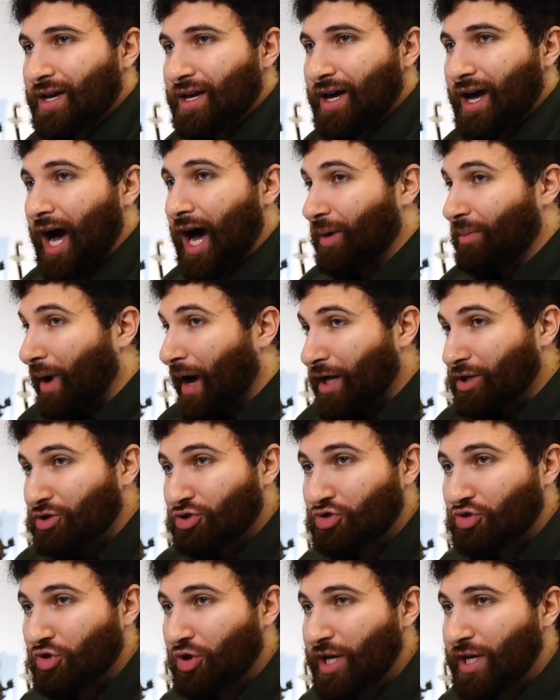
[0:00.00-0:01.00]
on my
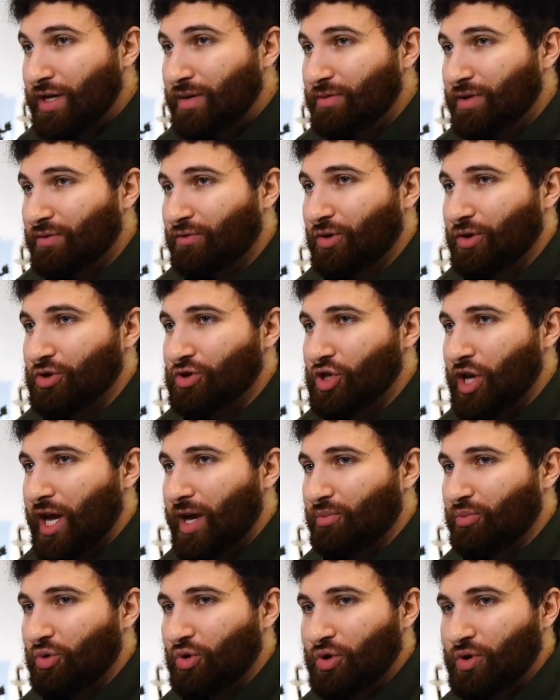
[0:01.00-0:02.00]
streams, for
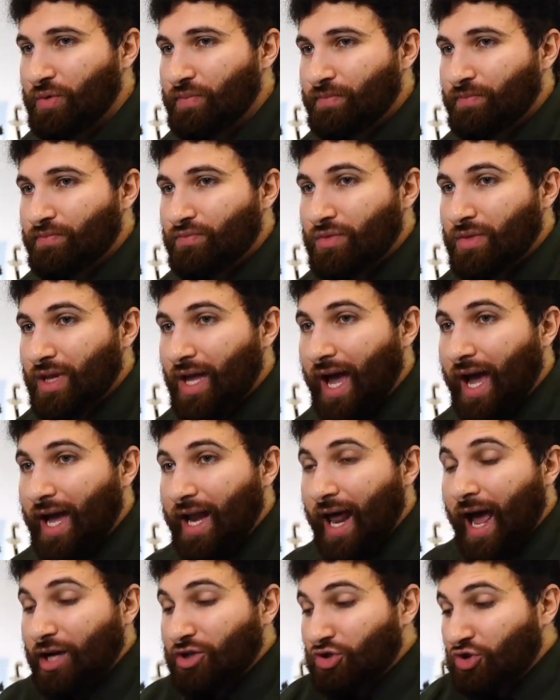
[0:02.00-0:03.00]
example, and
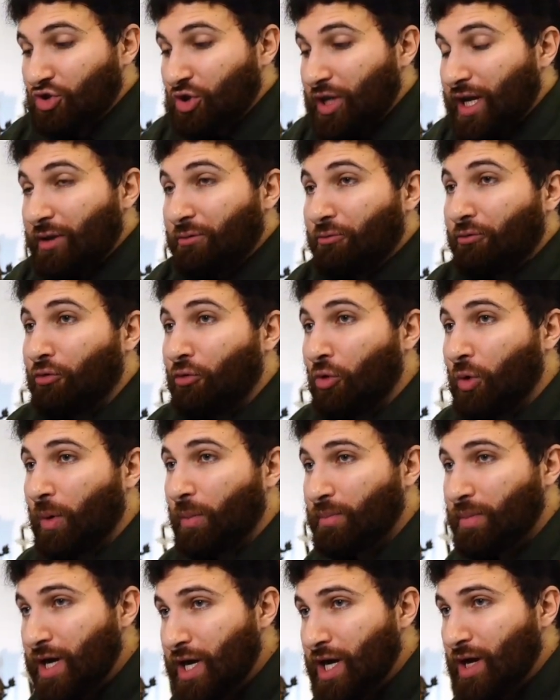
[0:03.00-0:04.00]
actually
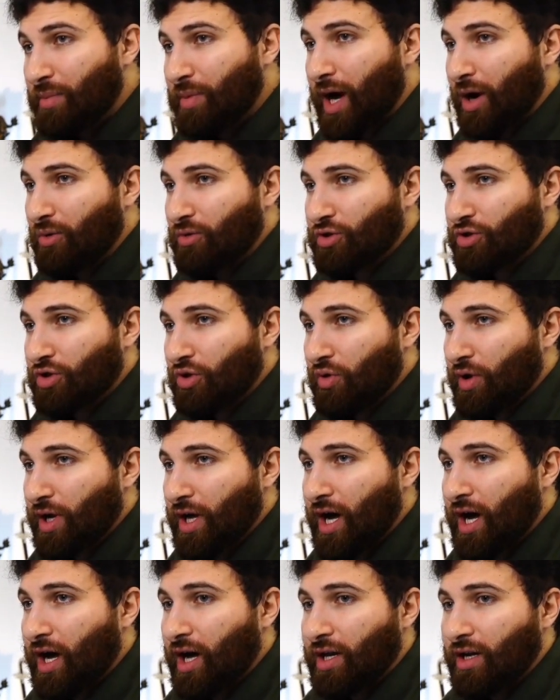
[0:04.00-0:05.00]
inform me about what's going
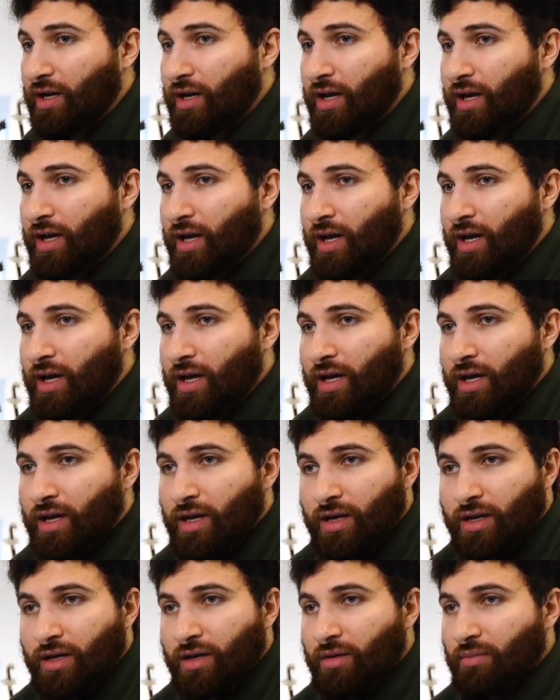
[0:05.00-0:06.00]
on
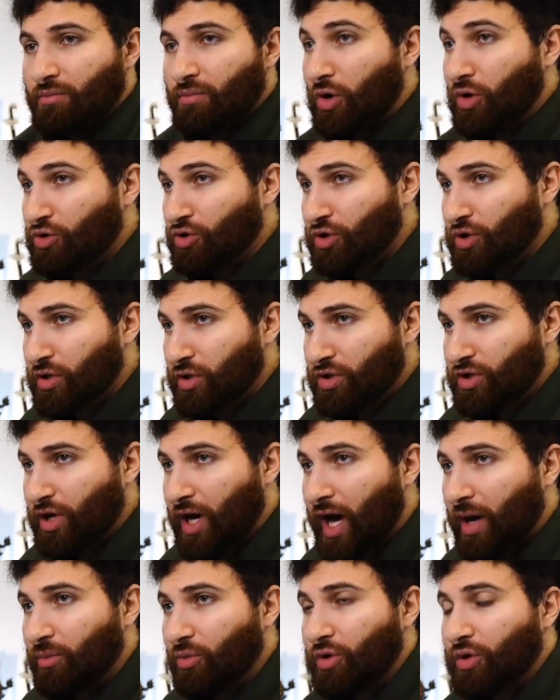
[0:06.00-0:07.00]
most of the
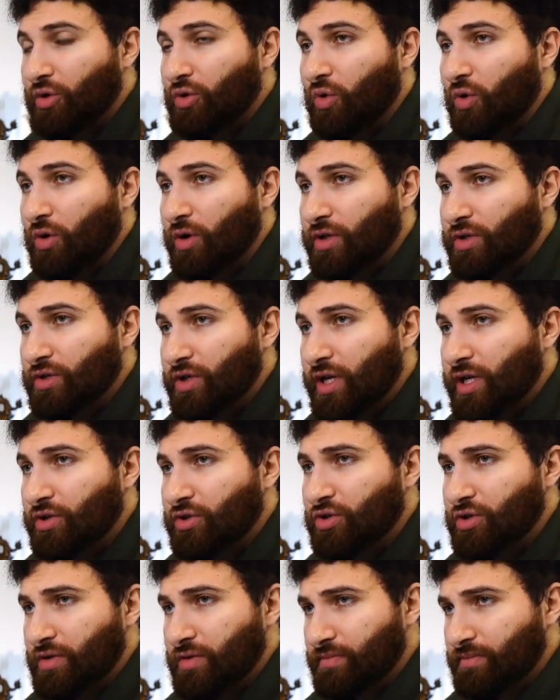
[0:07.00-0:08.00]
time with an
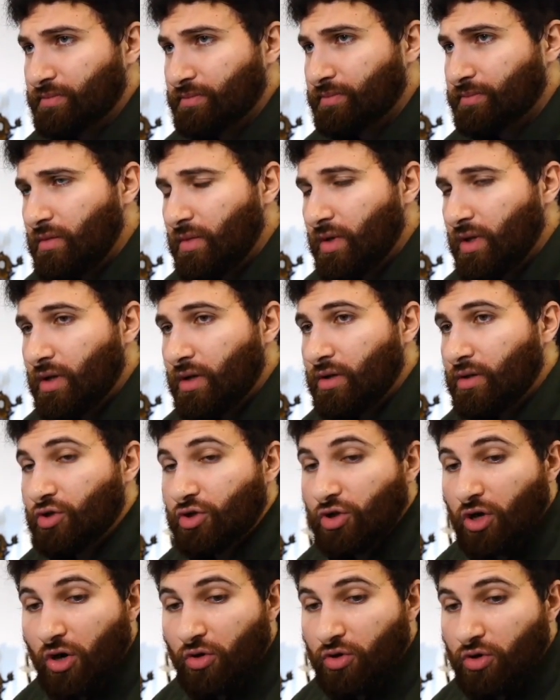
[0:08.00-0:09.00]
organization.
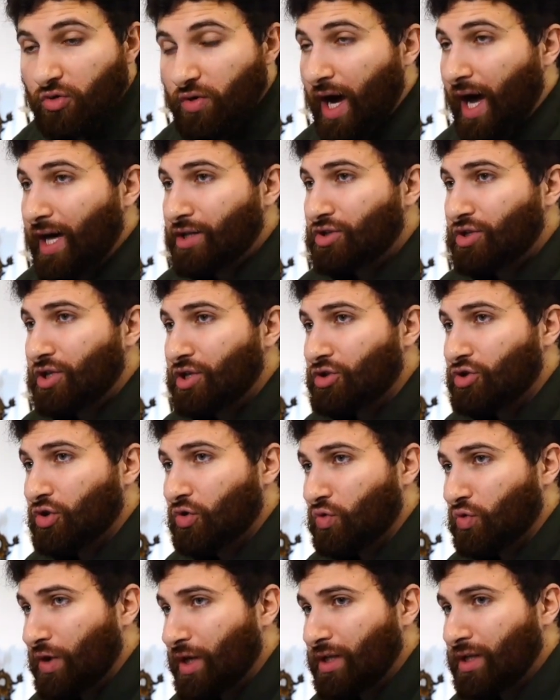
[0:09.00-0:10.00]
So you guys need to
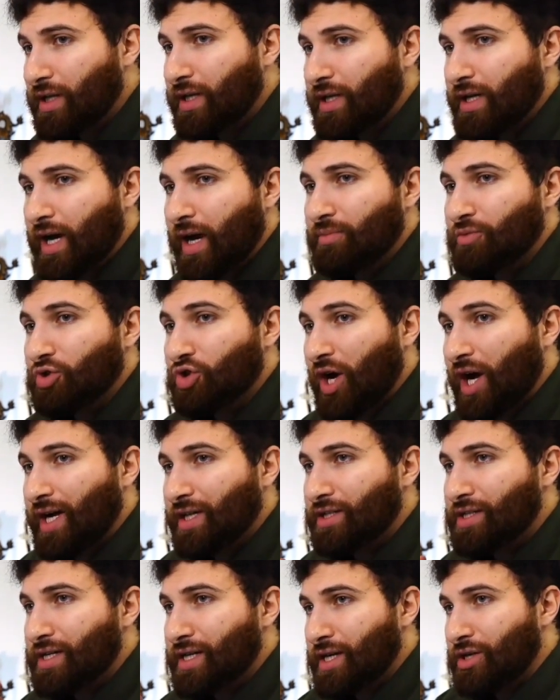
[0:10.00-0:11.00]
really, I'm trying
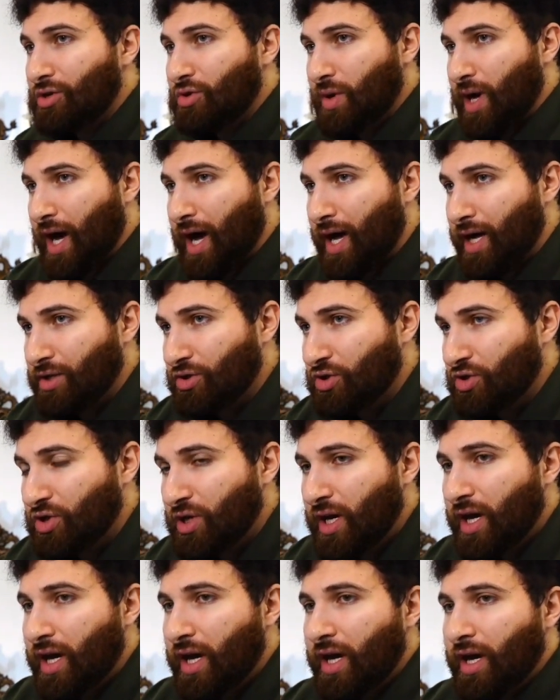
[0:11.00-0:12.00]
to get you guys
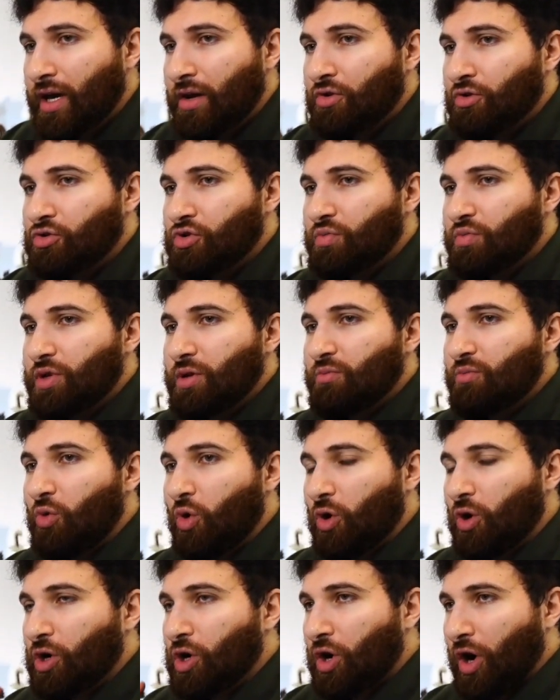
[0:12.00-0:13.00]
to be
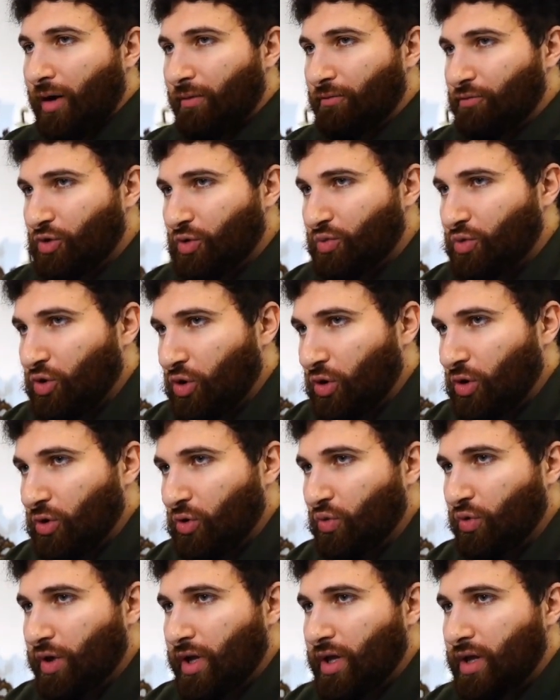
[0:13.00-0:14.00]
more comfortable
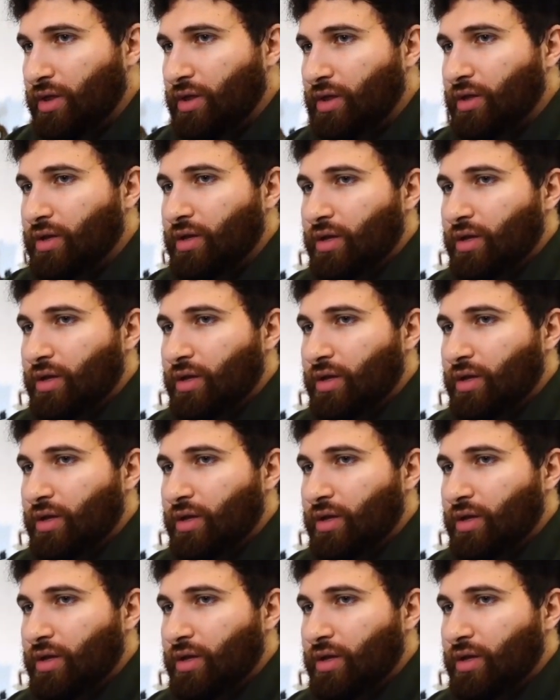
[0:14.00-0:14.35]
with